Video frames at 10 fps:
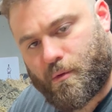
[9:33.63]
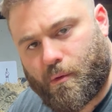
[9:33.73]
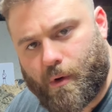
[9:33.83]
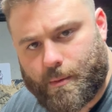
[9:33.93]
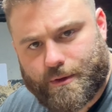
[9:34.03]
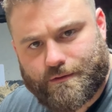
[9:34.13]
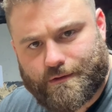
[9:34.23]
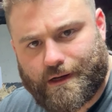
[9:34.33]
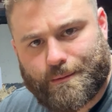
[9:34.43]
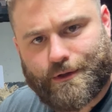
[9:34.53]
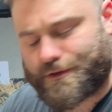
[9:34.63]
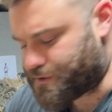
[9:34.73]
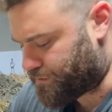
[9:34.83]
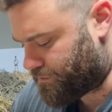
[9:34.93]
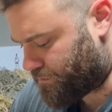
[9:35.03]
weapons and
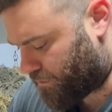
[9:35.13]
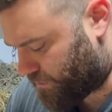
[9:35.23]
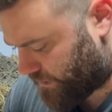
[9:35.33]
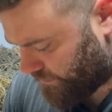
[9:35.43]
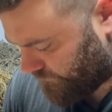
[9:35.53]
ammunition or what have